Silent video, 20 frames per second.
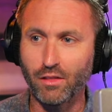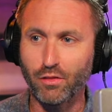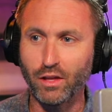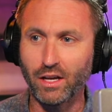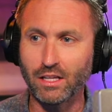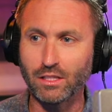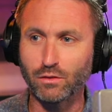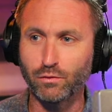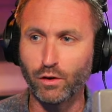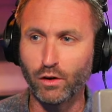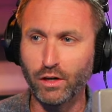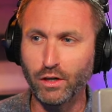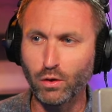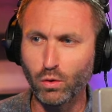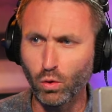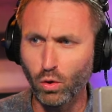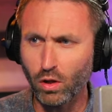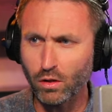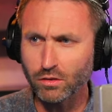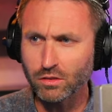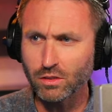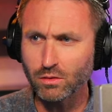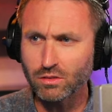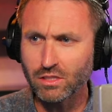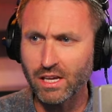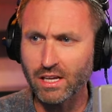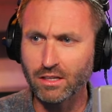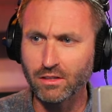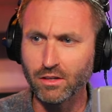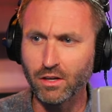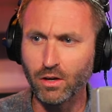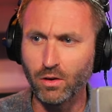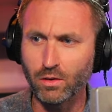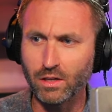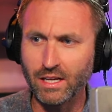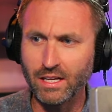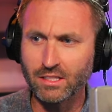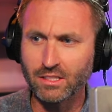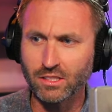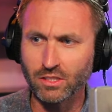I think it's very cool. Also take note,
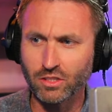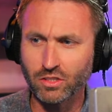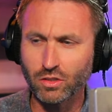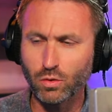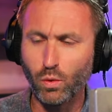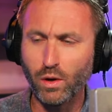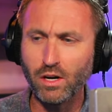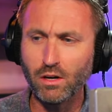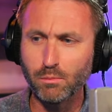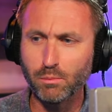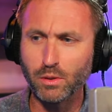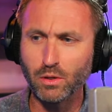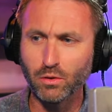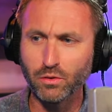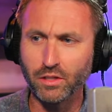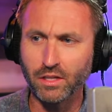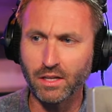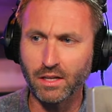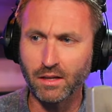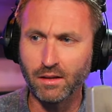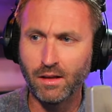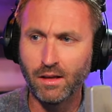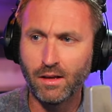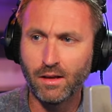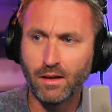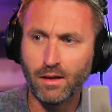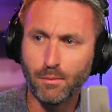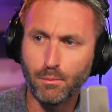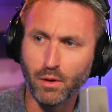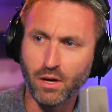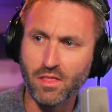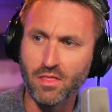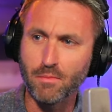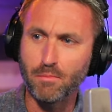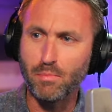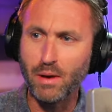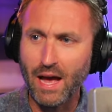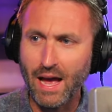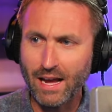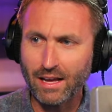it's a square building, but in the
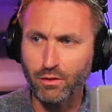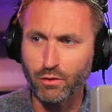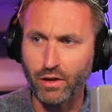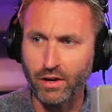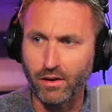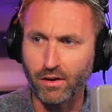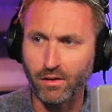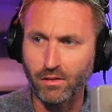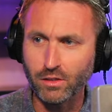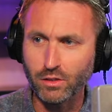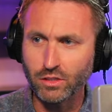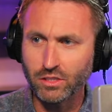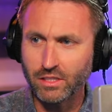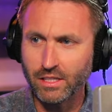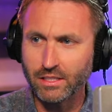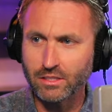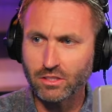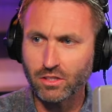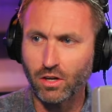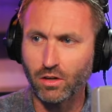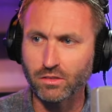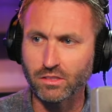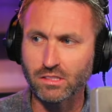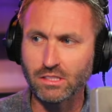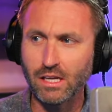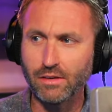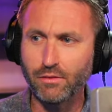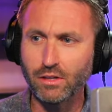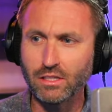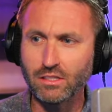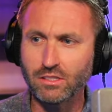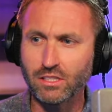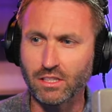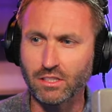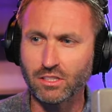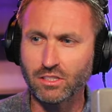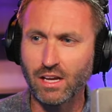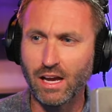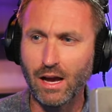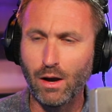back there, you see it's called
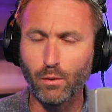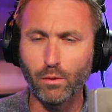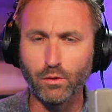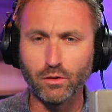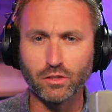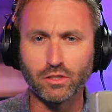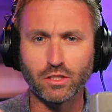76 Towers.